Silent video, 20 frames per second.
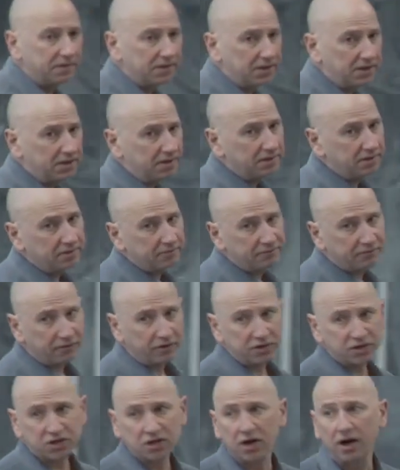the
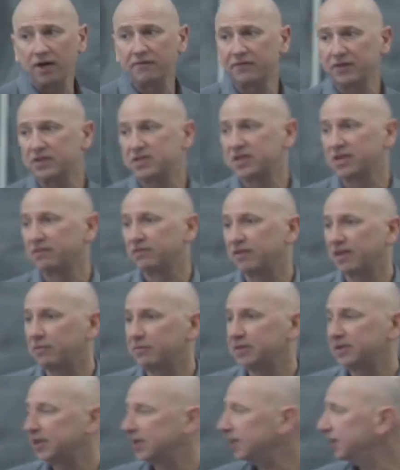first confidence interval that
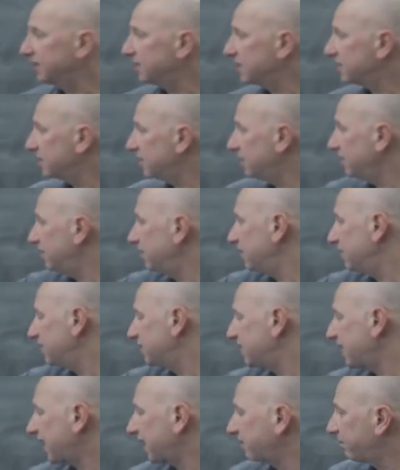we did and the,
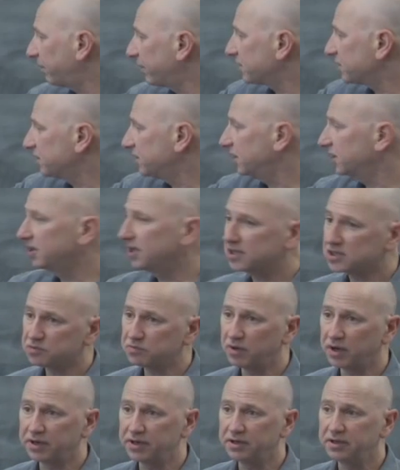the second person did
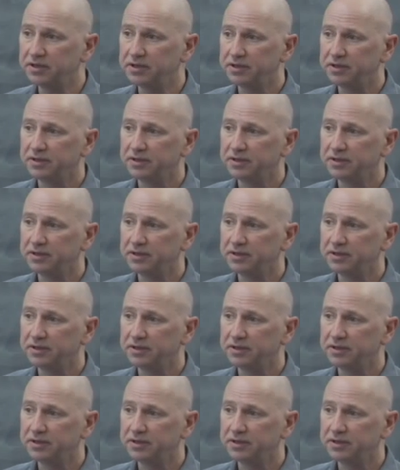this one,